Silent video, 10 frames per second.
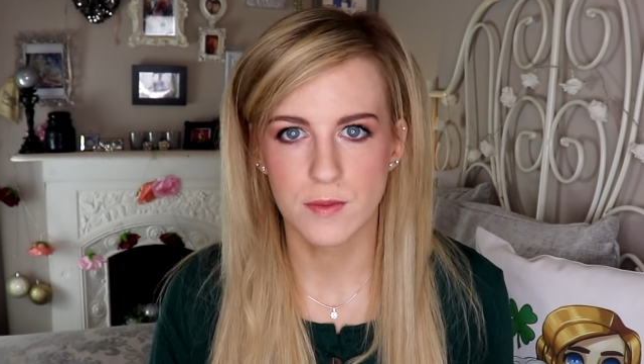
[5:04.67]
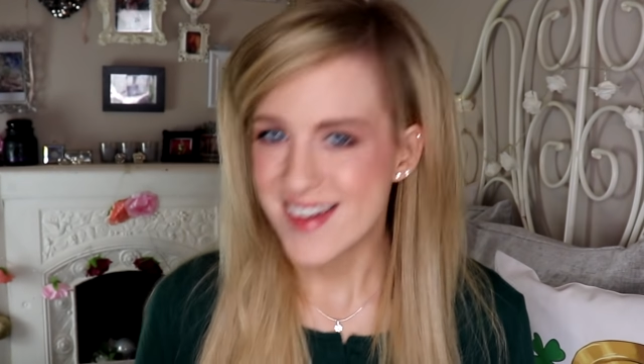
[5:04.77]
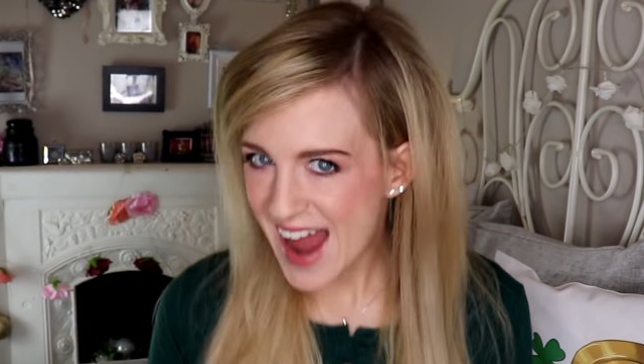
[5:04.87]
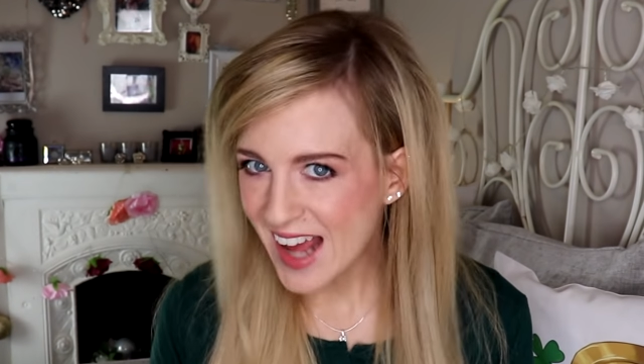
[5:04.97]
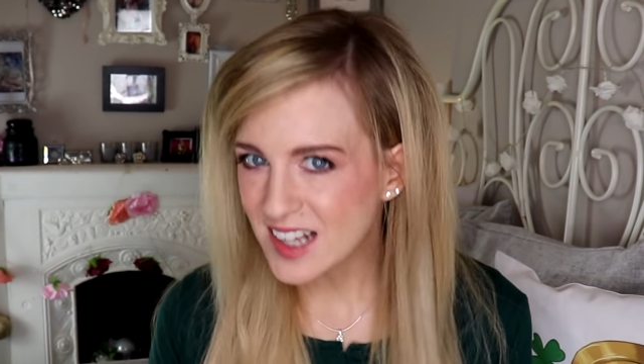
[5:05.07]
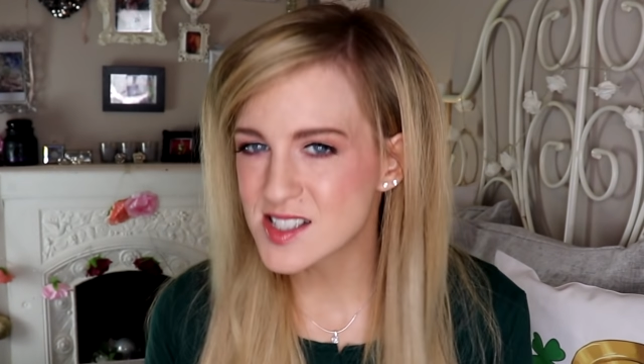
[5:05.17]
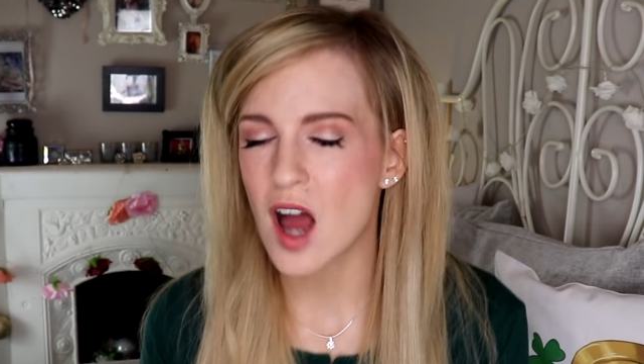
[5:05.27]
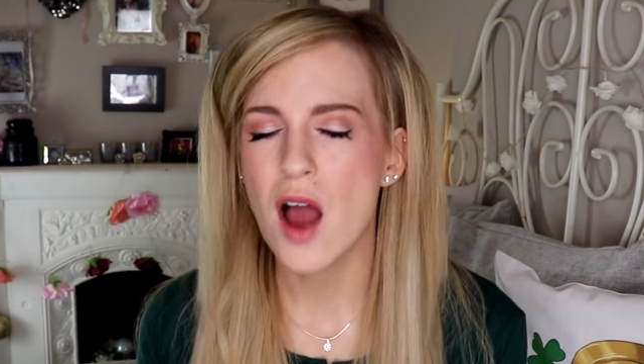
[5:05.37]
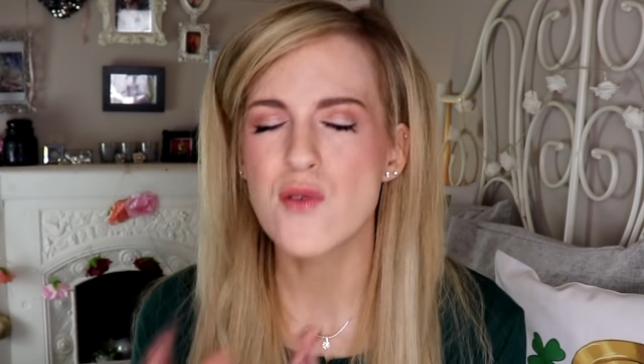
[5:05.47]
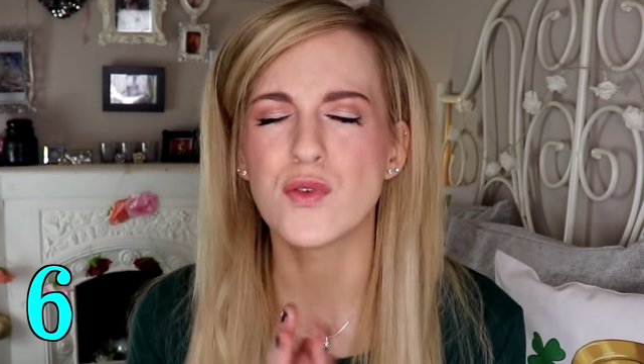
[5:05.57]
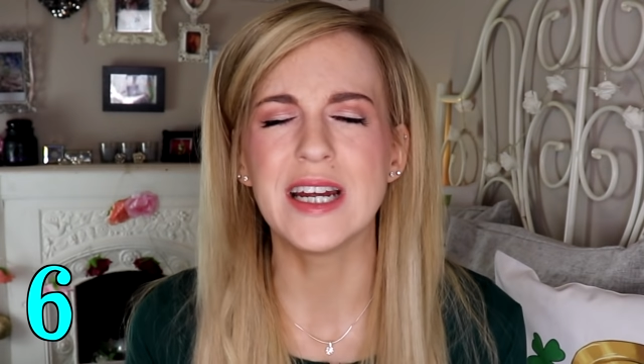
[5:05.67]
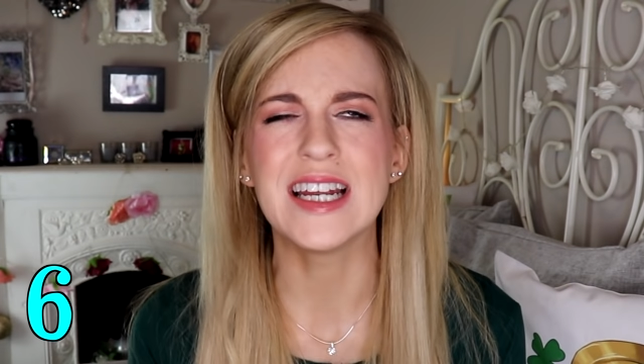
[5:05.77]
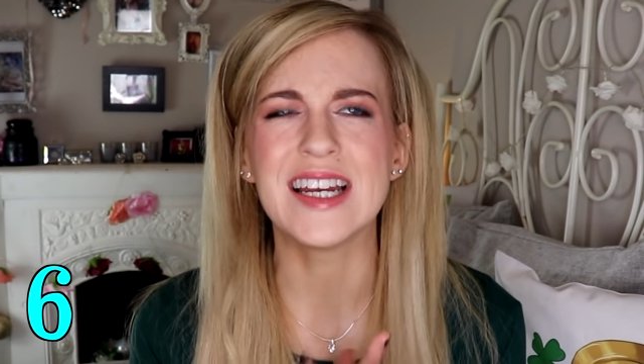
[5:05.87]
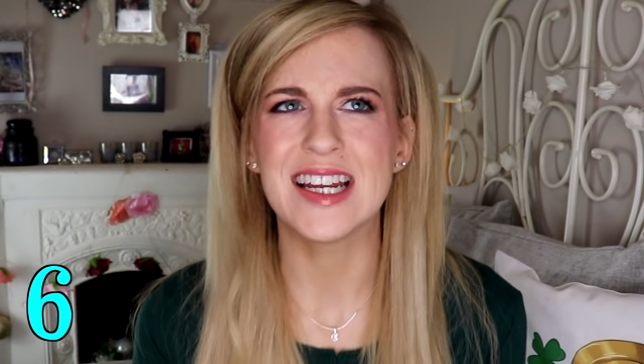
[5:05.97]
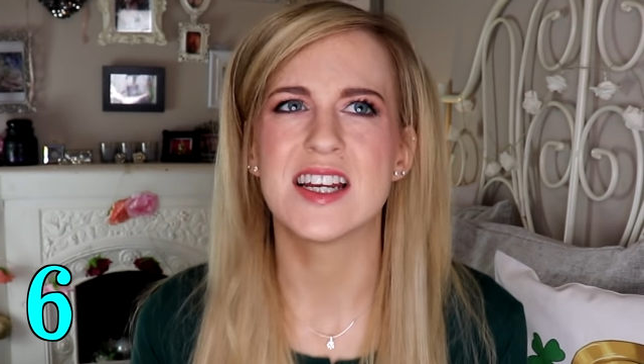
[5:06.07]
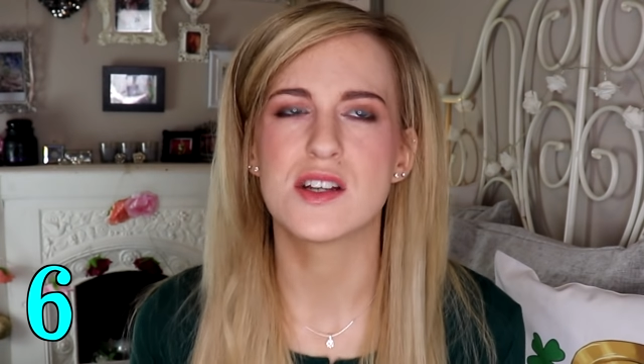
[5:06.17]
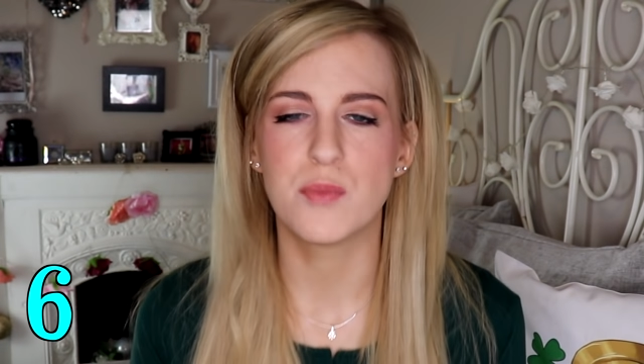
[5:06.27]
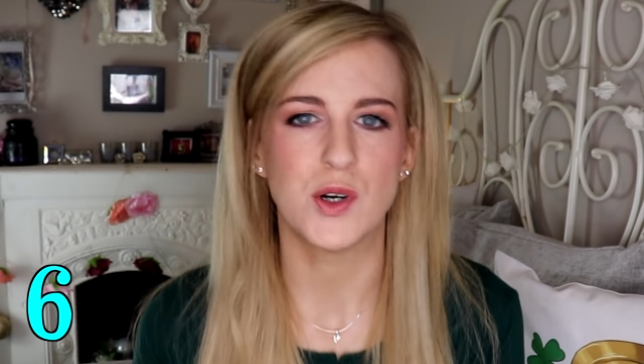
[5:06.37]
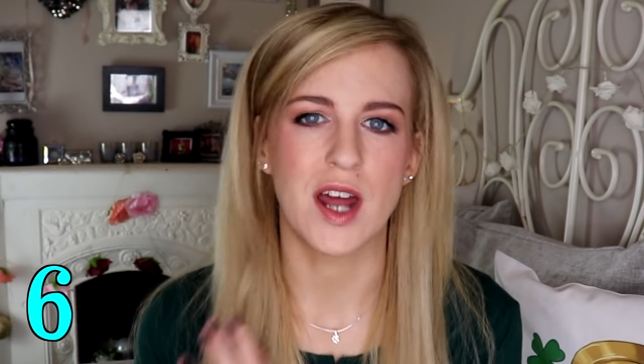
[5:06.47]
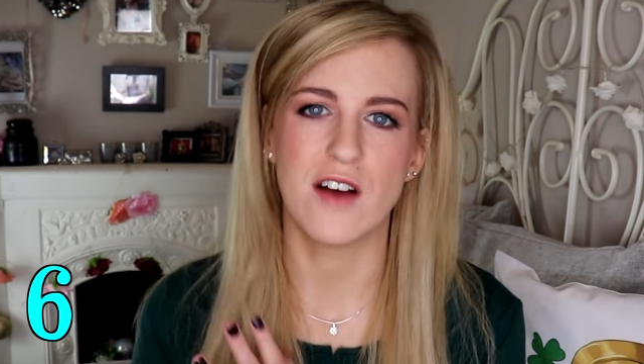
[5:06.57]
Next, I really needed to
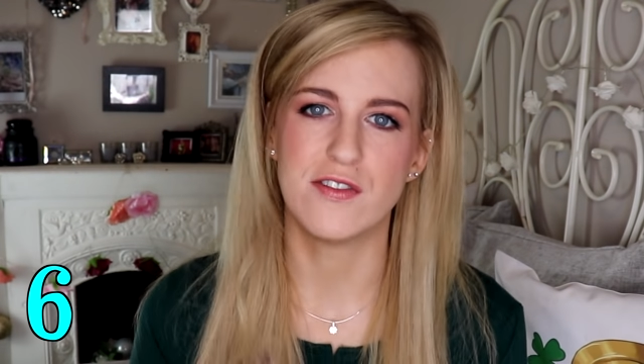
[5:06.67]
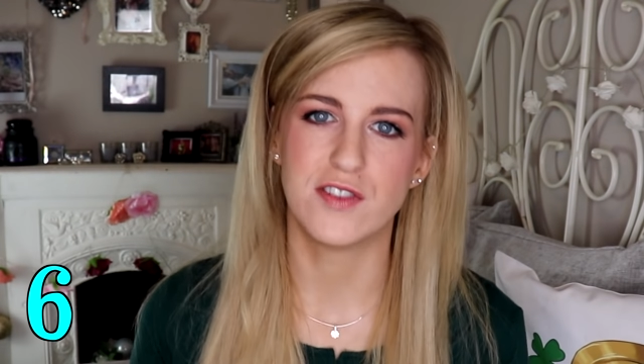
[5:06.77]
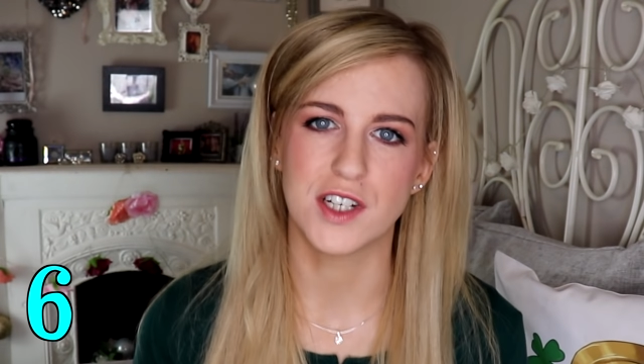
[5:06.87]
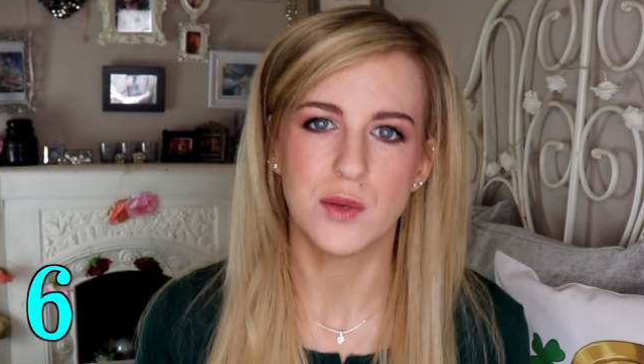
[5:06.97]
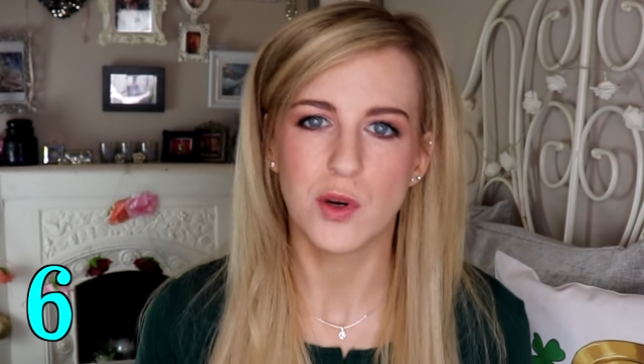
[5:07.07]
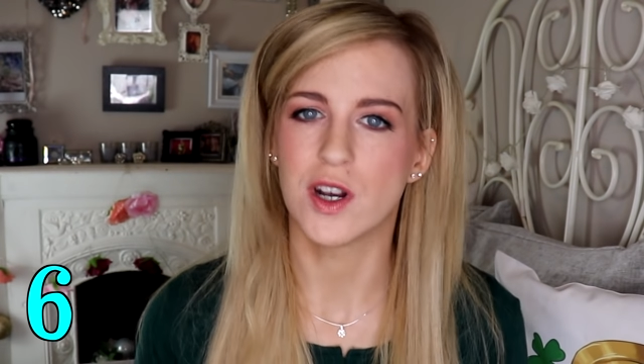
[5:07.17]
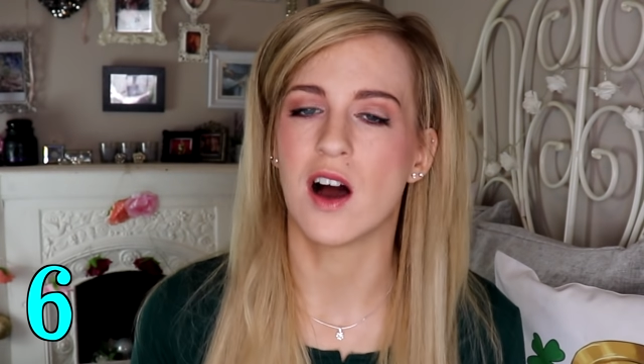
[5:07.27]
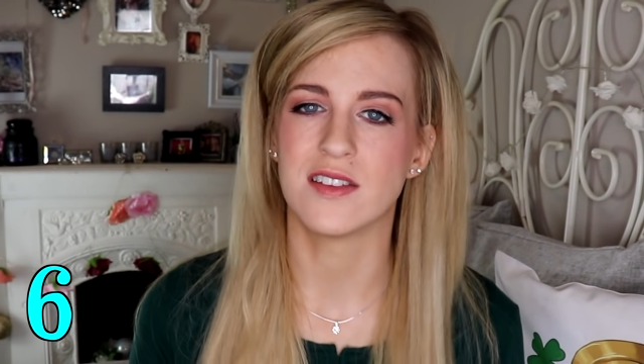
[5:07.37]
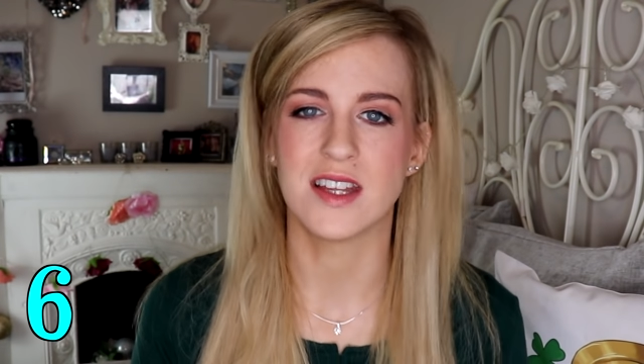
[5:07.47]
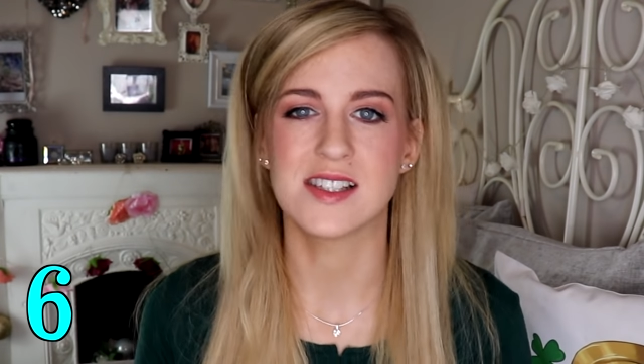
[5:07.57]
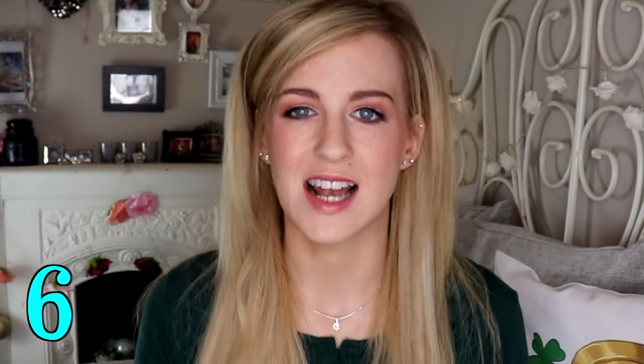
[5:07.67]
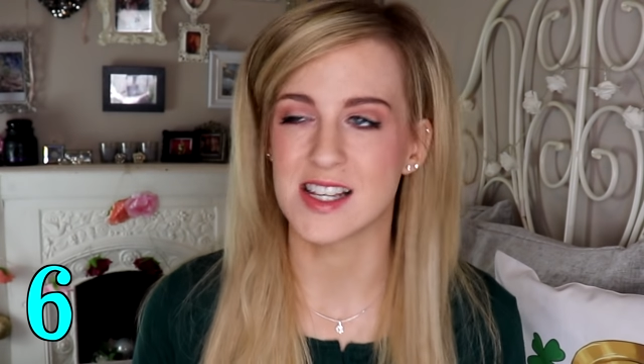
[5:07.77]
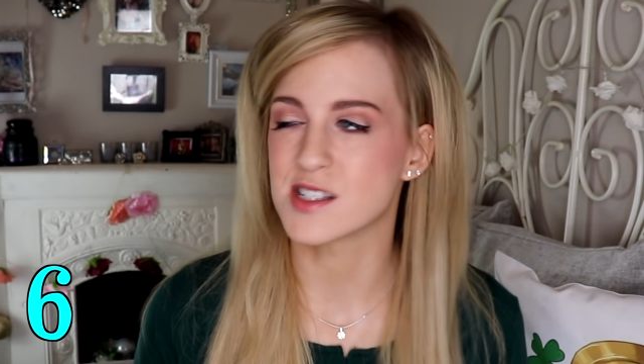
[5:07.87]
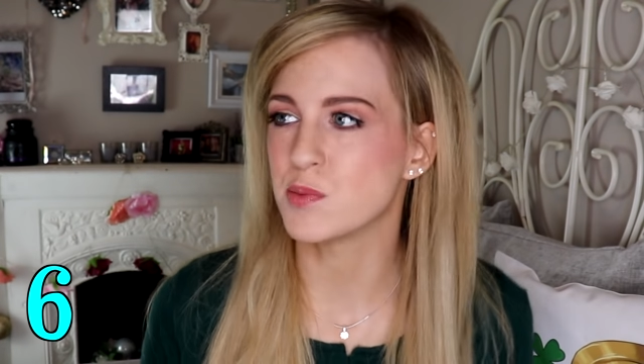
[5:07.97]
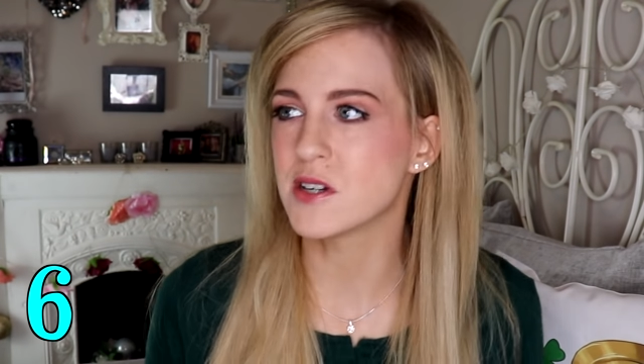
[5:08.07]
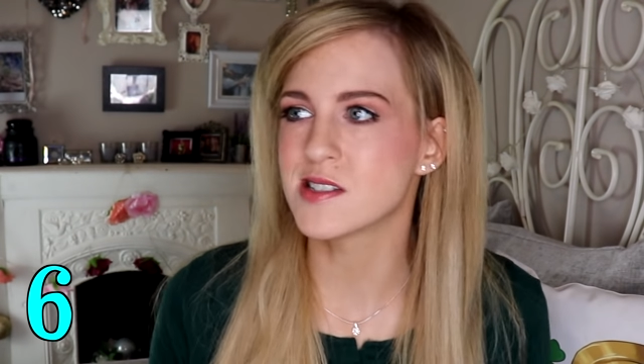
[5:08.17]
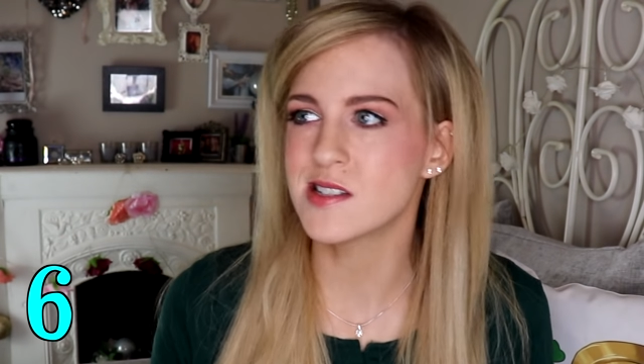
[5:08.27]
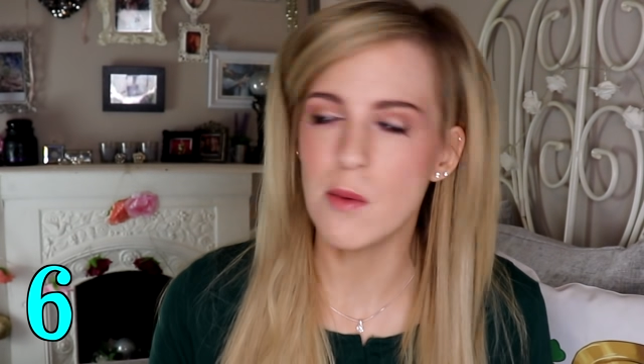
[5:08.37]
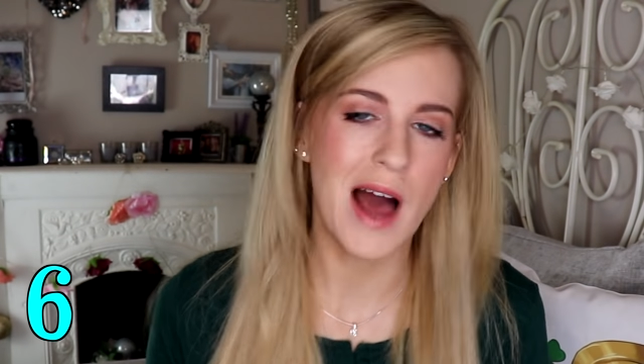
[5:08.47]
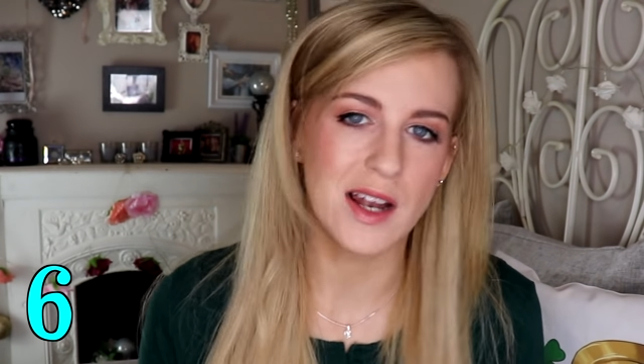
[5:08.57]
put a funny one on this list because
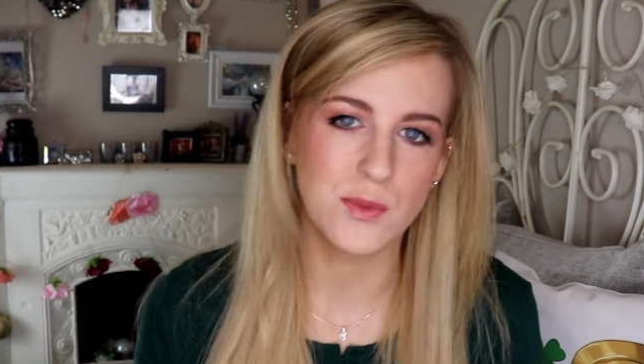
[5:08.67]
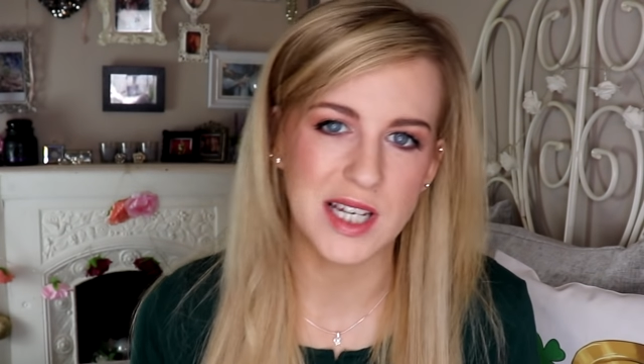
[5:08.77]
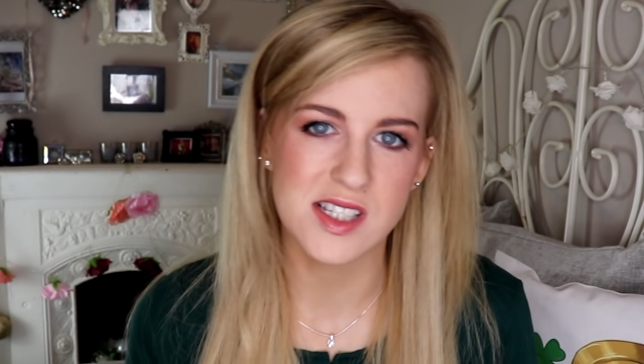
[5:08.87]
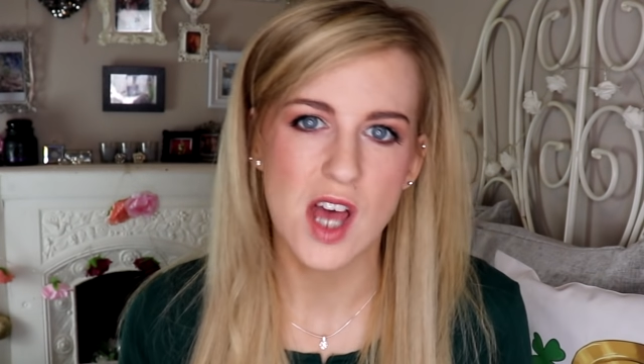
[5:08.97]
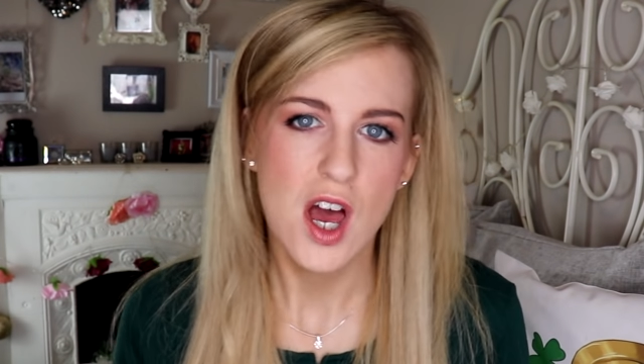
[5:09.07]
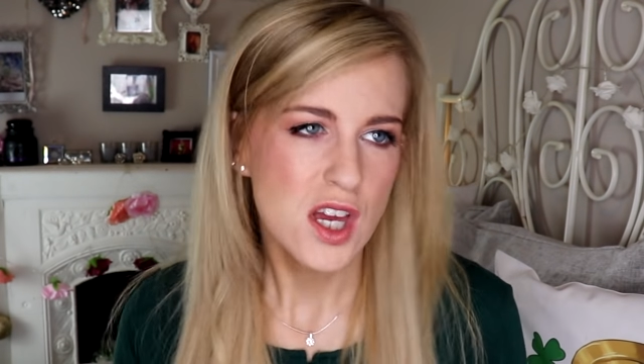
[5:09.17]
some Halloweens,